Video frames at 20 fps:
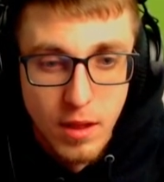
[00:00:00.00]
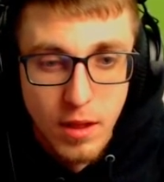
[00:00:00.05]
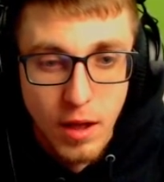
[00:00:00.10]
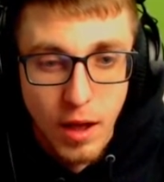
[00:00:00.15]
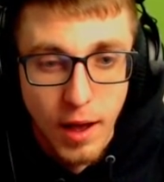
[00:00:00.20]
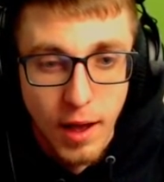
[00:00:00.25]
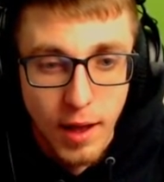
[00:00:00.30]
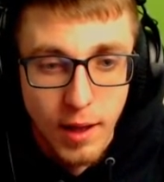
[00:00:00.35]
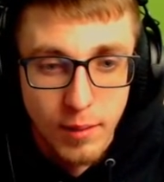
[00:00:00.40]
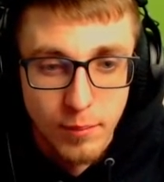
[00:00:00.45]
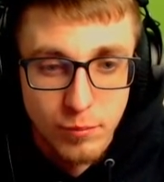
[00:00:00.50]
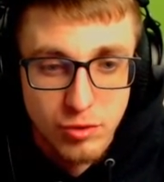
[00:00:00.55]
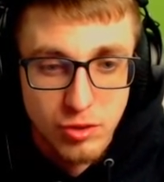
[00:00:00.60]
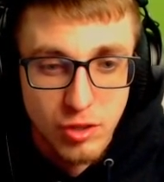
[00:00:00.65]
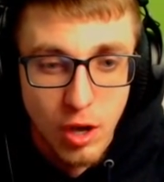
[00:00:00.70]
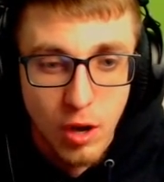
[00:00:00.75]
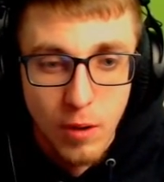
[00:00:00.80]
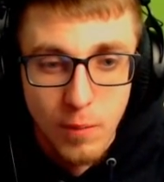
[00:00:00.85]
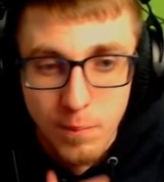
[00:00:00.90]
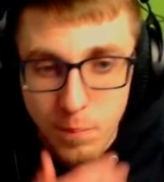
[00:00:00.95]

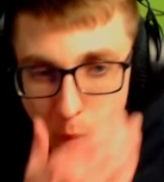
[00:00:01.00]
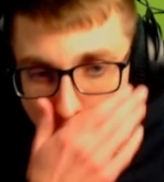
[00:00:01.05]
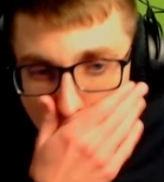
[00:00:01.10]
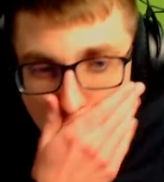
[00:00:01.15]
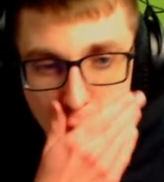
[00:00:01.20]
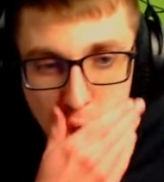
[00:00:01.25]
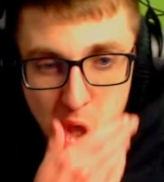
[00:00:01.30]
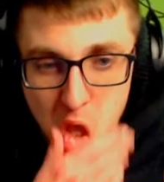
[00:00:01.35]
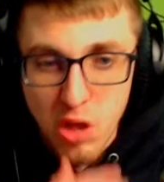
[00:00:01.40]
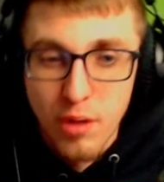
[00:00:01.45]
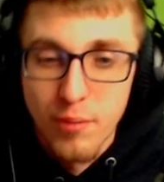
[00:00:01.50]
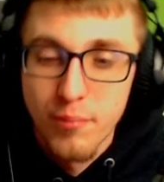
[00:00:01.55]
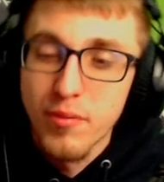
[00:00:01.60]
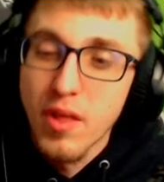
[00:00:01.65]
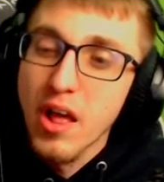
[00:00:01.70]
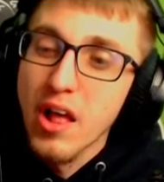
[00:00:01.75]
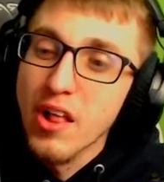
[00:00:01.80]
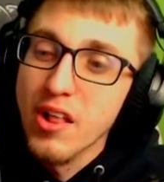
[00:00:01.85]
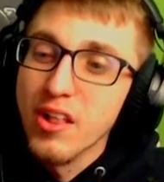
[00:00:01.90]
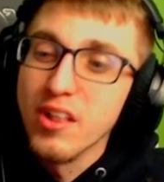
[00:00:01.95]
So
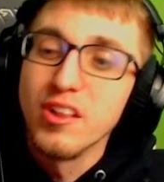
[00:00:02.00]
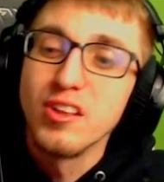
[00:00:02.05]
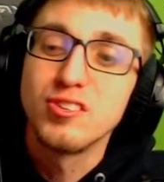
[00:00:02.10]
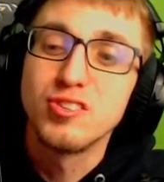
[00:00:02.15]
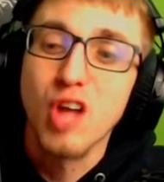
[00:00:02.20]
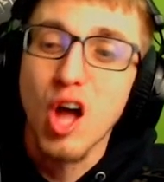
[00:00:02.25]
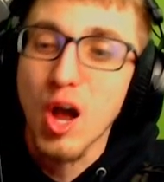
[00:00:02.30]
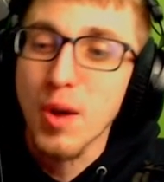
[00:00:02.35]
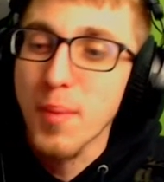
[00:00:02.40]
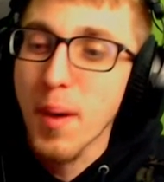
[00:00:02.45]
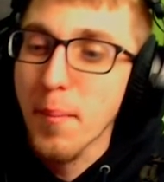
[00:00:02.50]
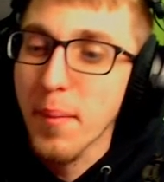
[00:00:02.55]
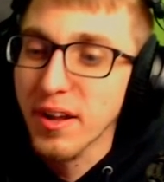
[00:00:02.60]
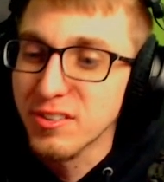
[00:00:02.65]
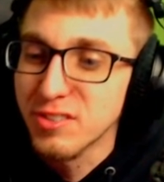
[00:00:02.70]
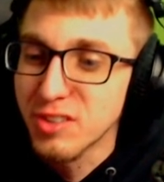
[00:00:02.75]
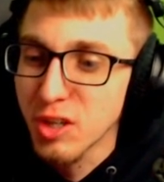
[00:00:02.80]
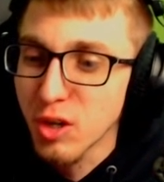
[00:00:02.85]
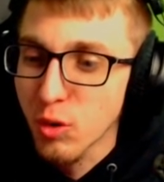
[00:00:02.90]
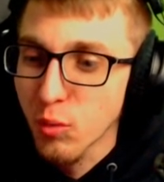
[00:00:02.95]
let's talk about my
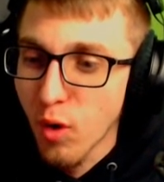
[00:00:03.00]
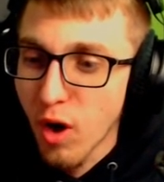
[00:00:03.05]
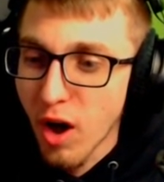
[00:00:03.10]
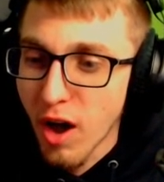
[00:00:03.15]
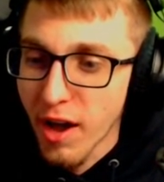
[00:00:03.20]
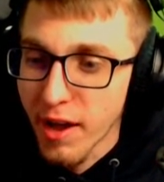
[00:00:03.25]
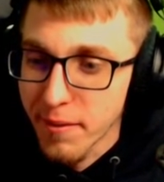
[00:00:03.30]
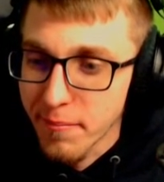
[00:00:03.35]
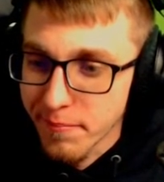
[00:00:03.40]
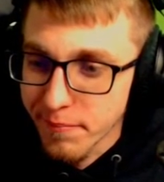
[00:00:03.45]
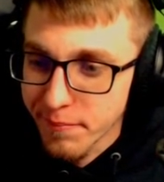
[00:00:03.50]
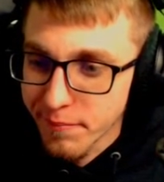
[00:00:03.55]
tier 1.